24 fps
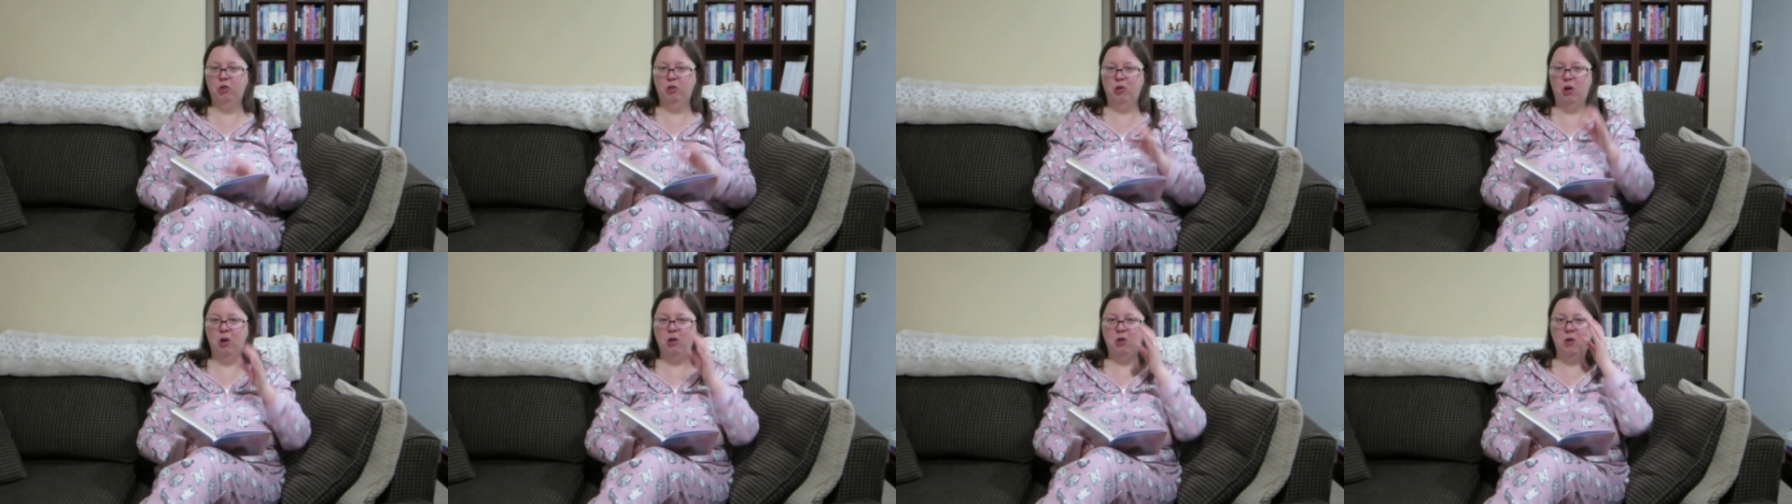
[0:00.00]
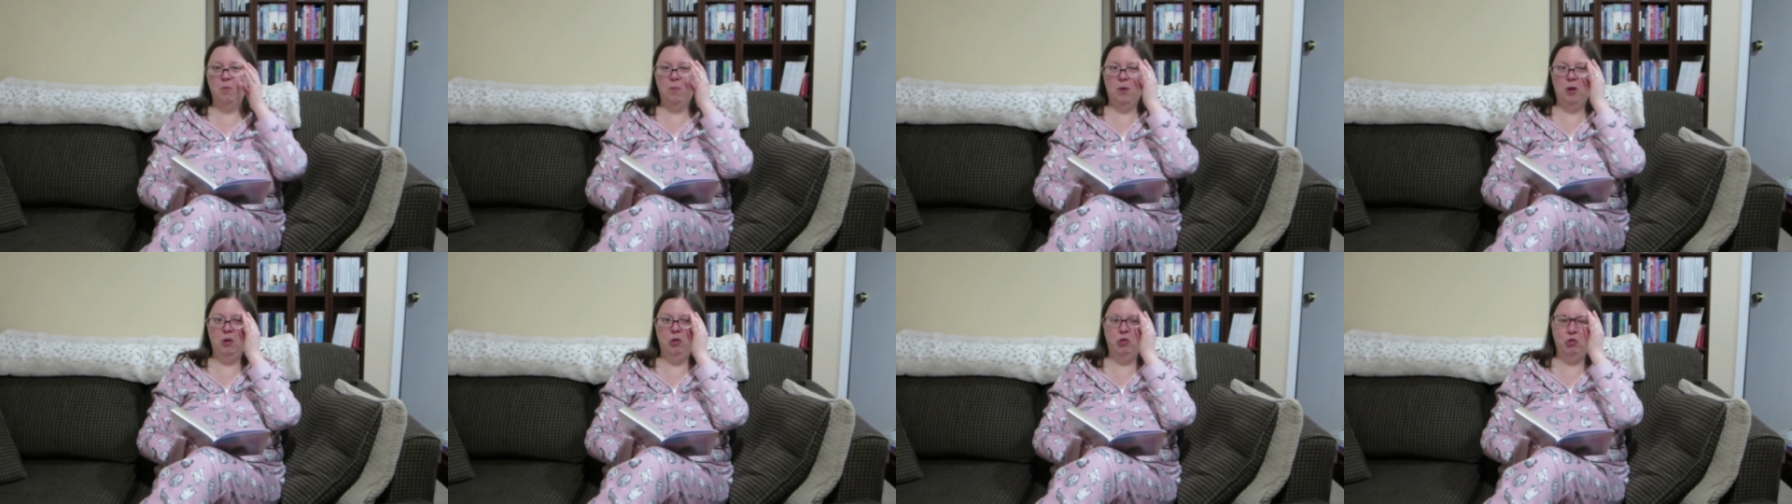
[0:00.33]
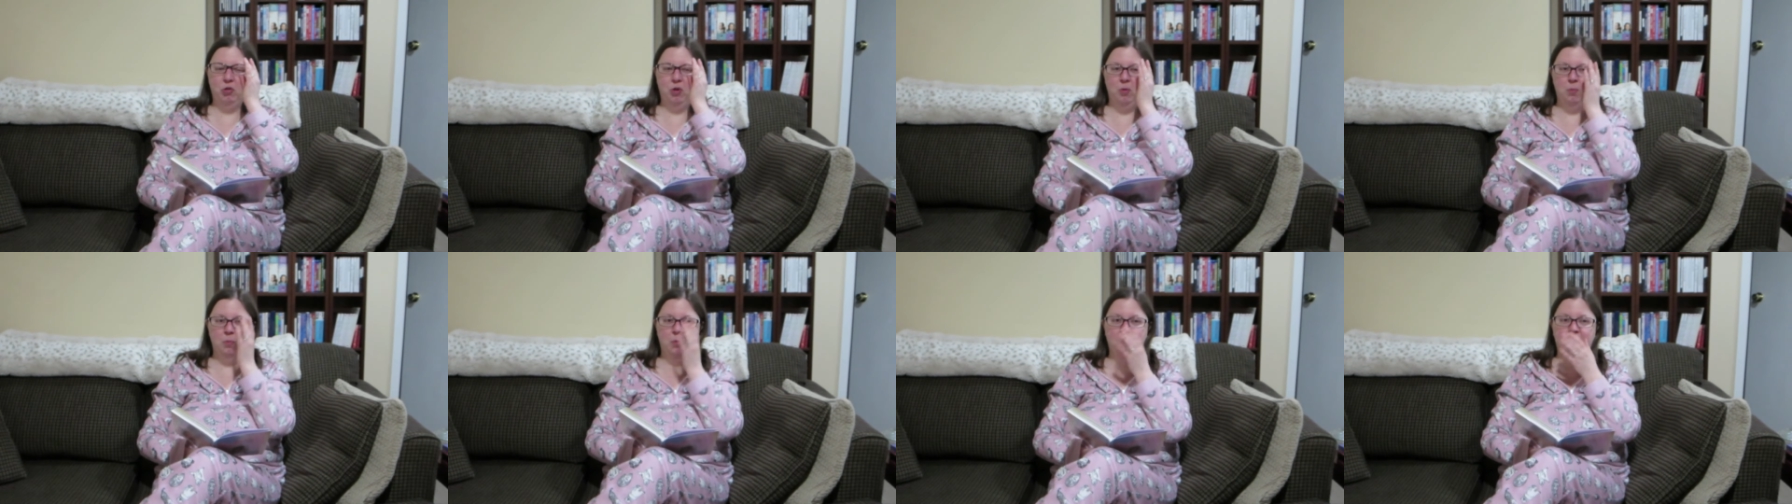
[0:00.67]

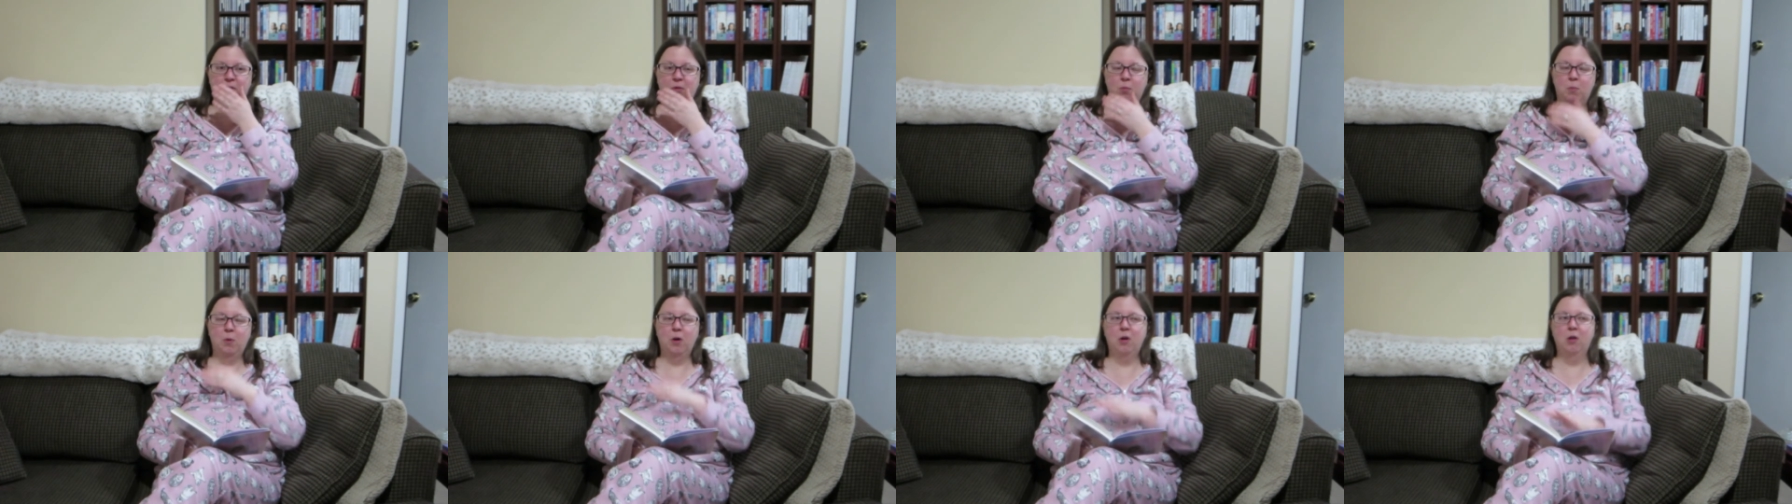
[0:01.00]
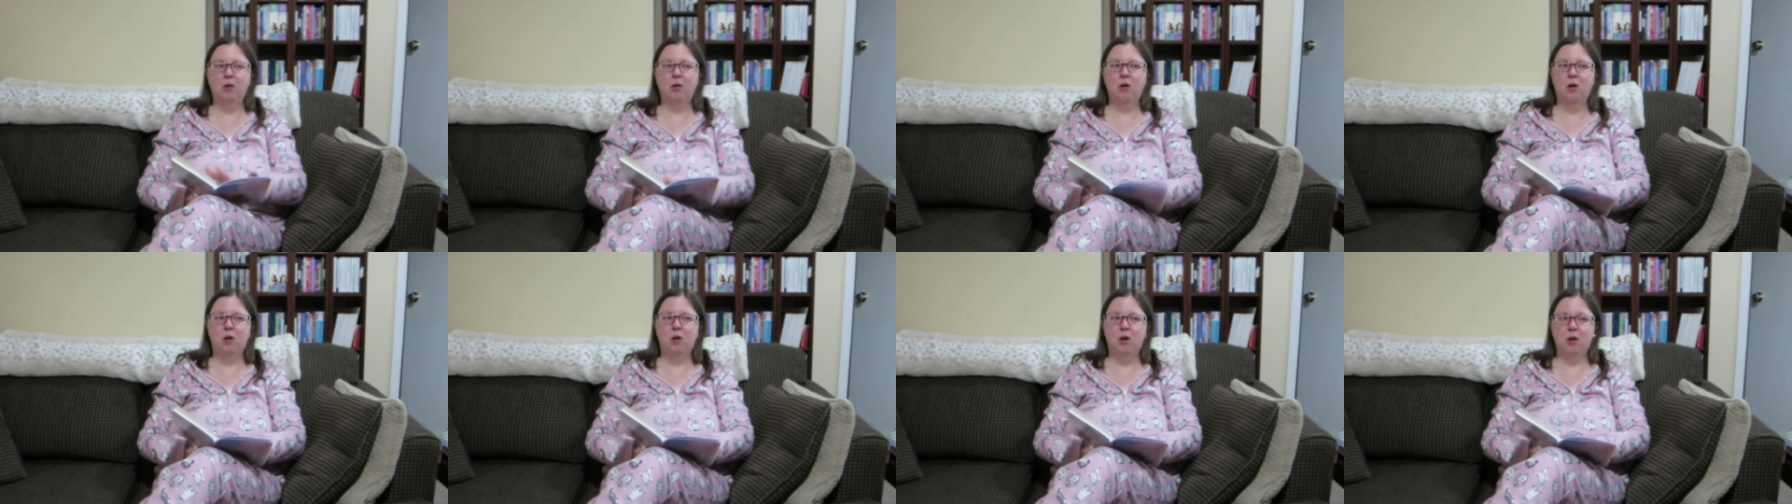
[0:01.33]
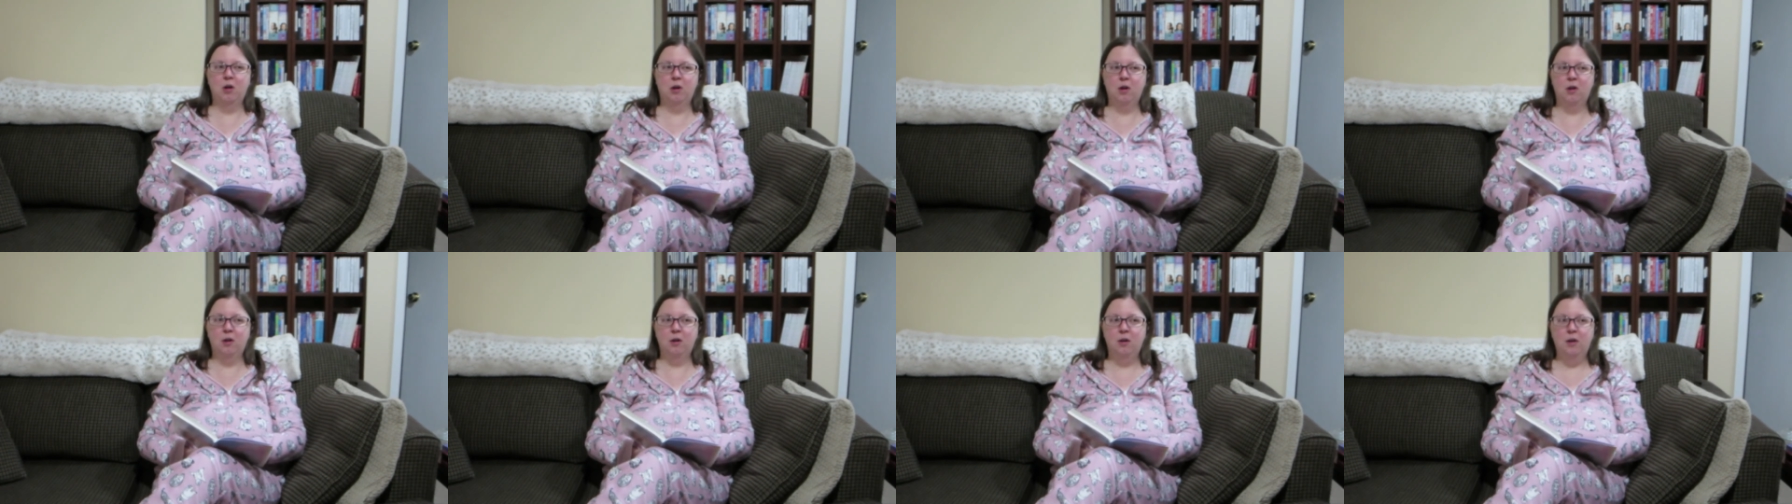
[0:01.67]
documentary, Miss
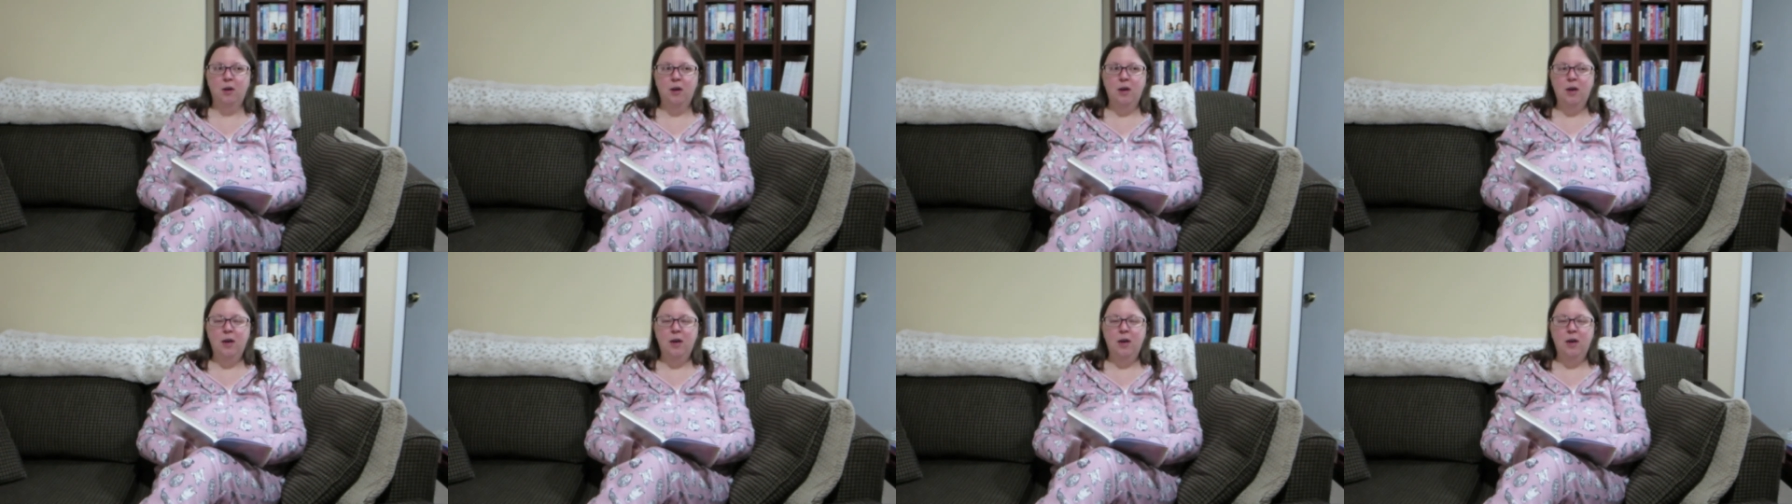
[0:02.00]
Americana,